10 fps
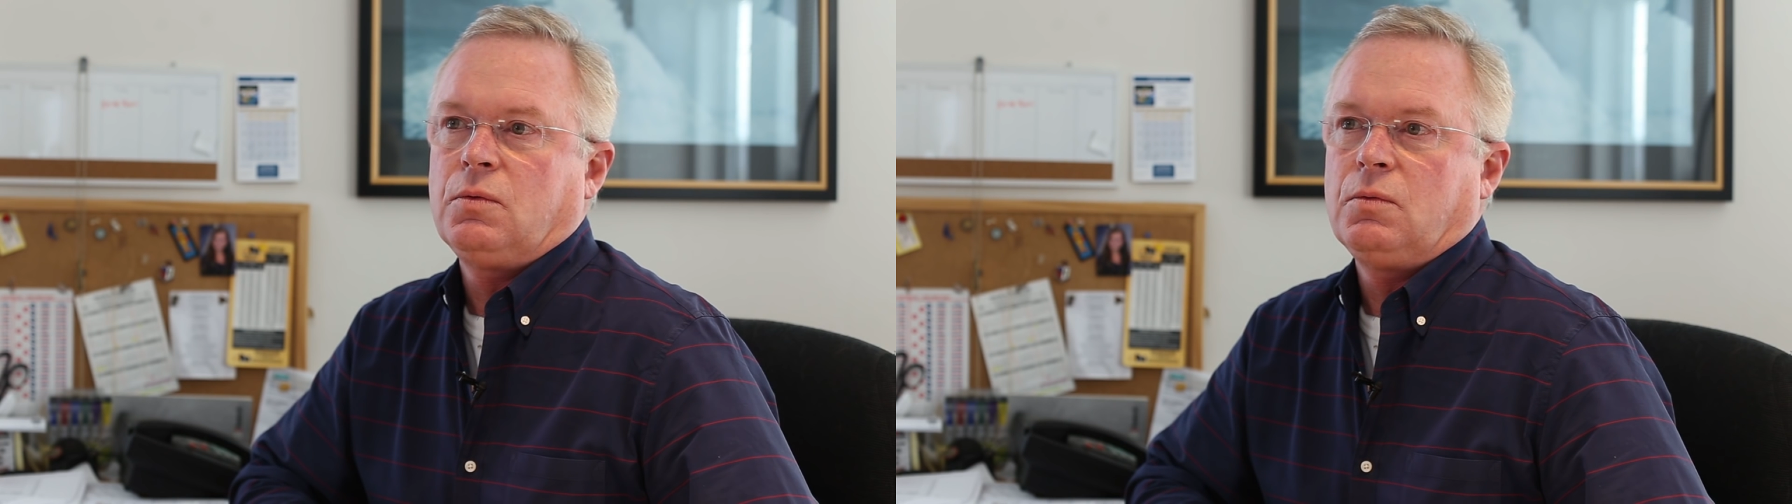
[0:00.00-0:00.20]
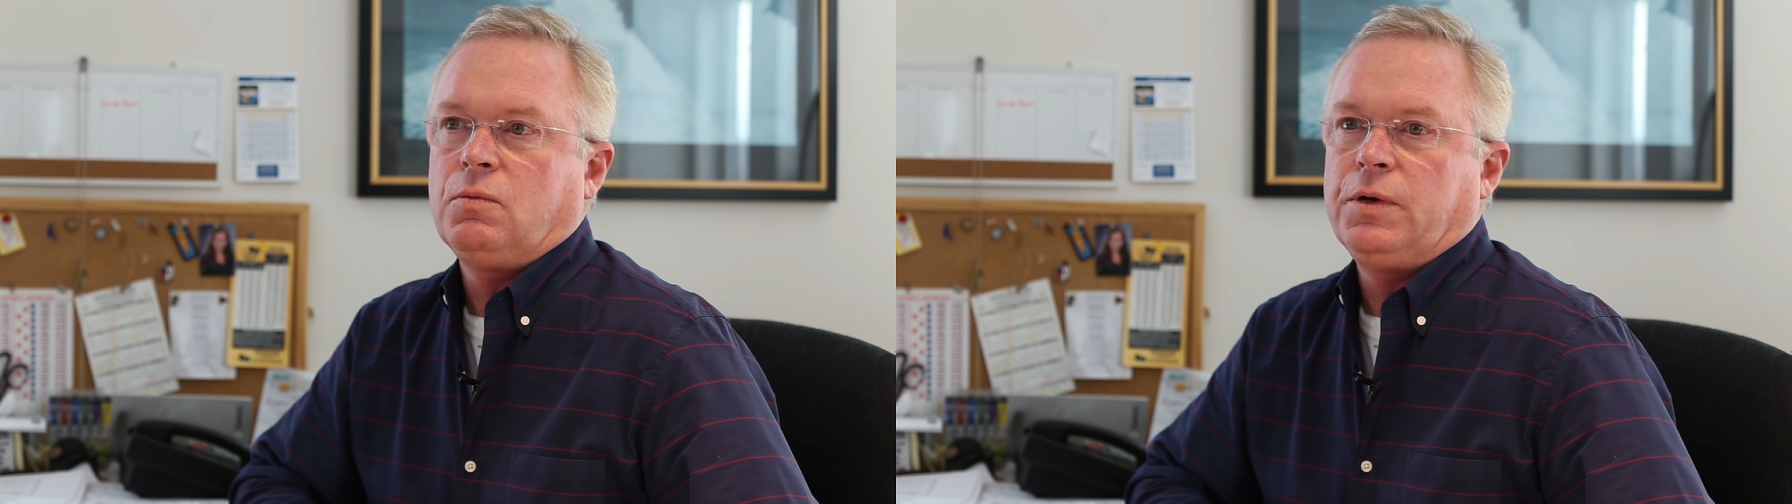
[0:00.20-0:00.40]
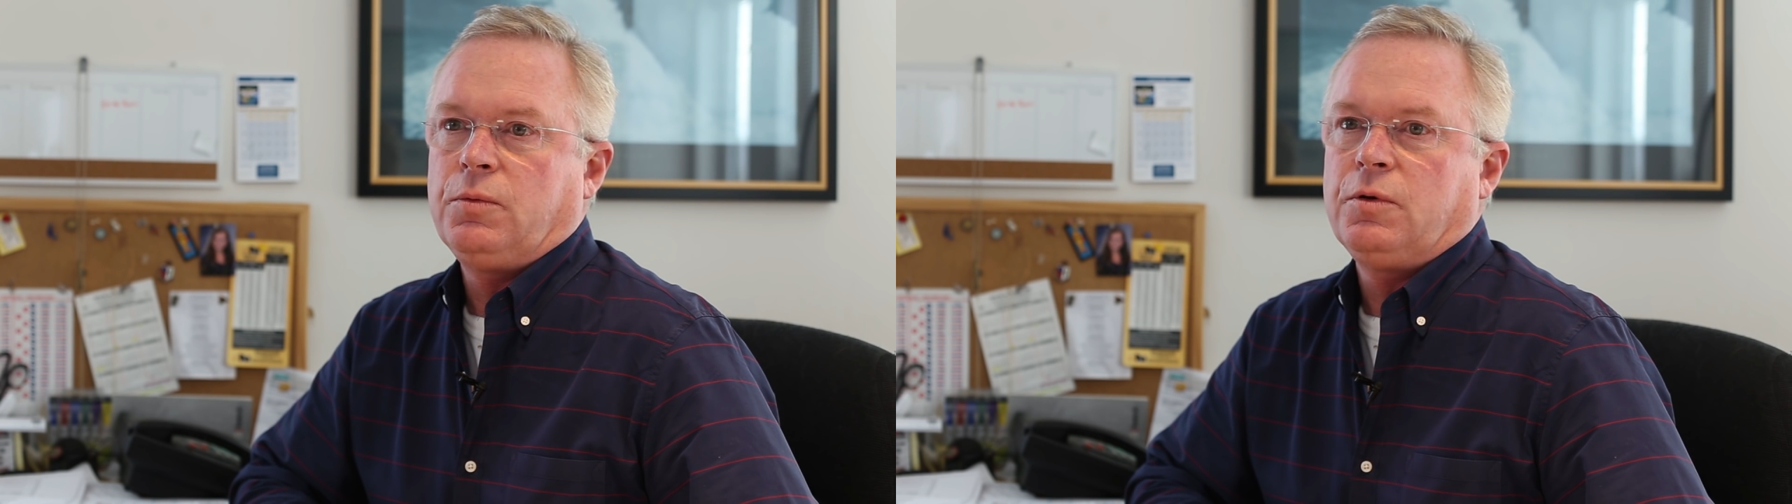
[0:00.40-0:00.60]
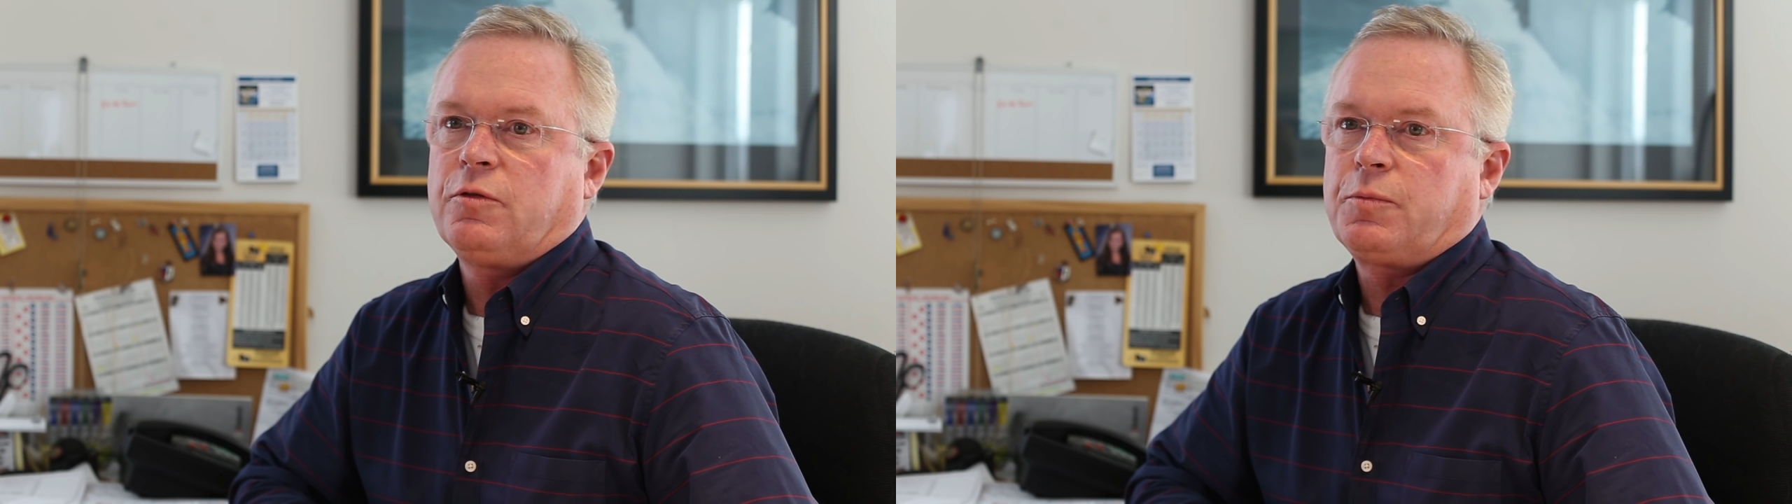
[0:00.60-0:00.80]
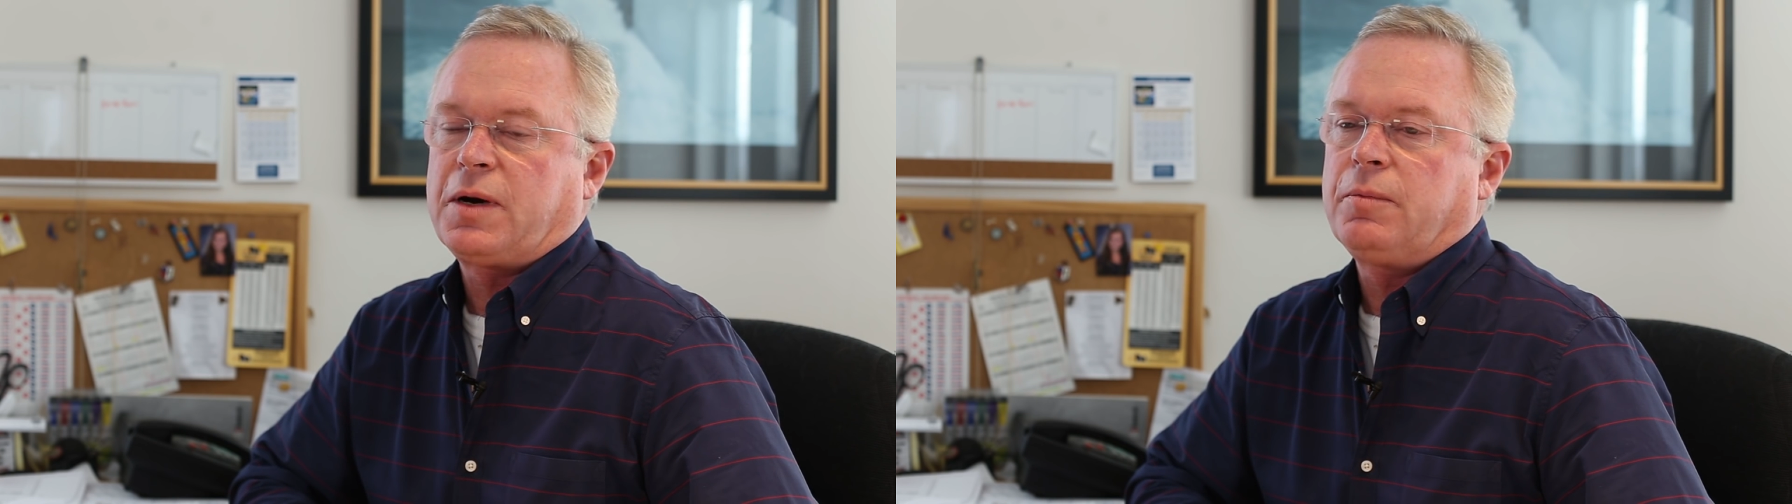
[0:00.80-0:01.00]
we would
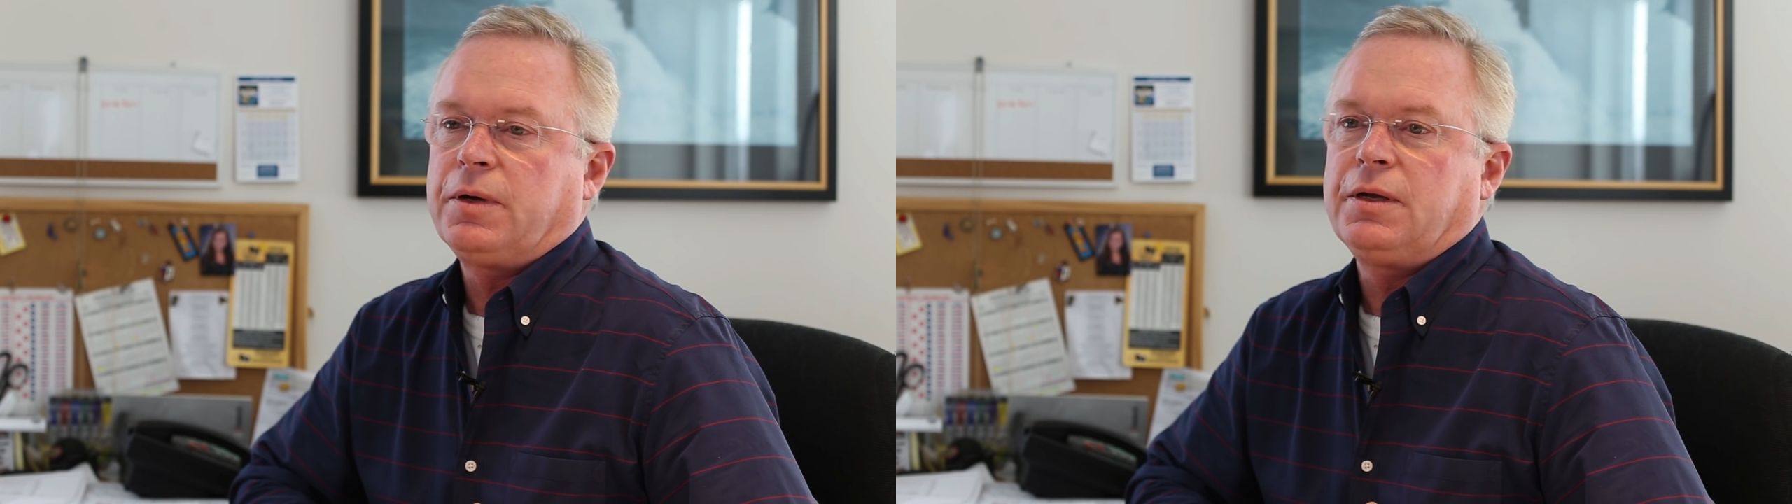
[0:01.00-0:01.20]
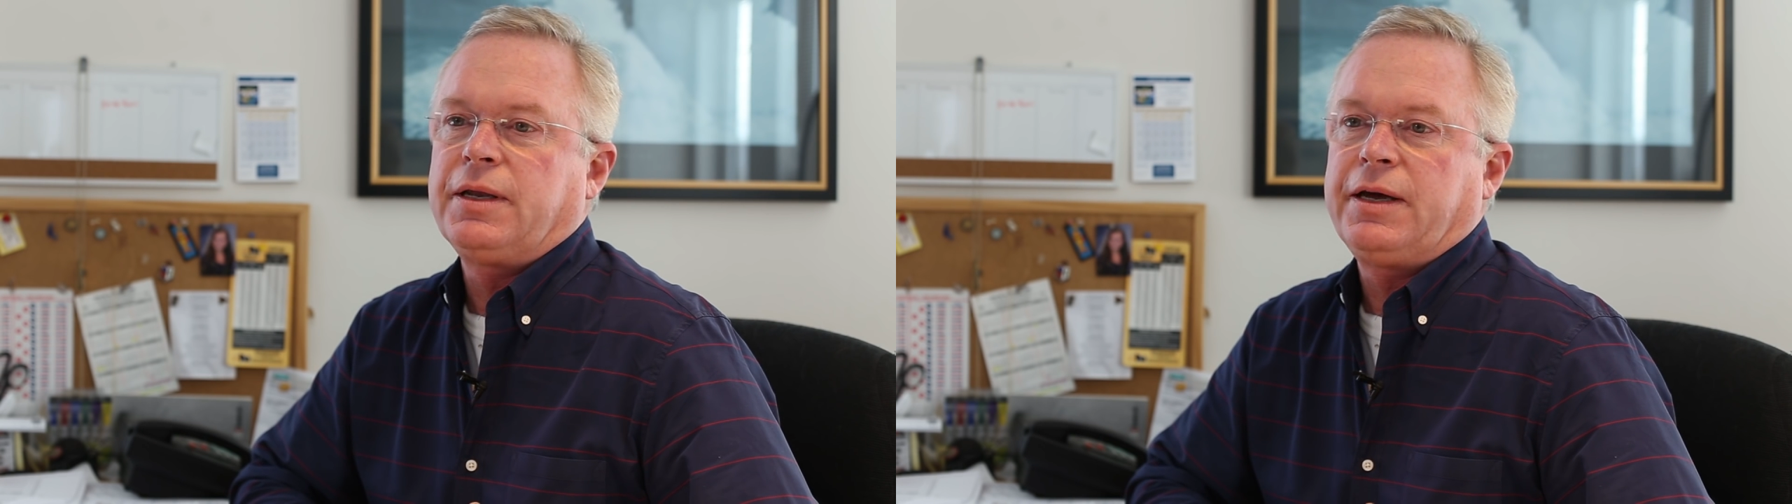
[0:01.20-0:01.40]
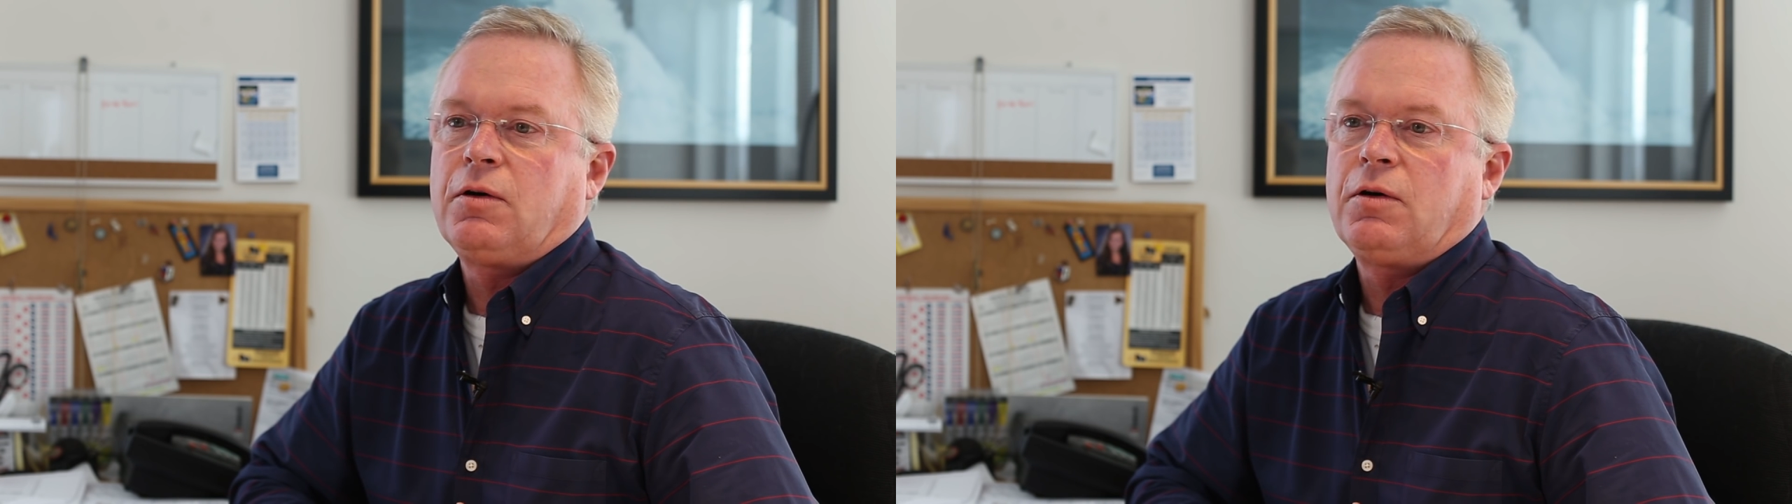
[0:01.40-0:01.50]
have probably laid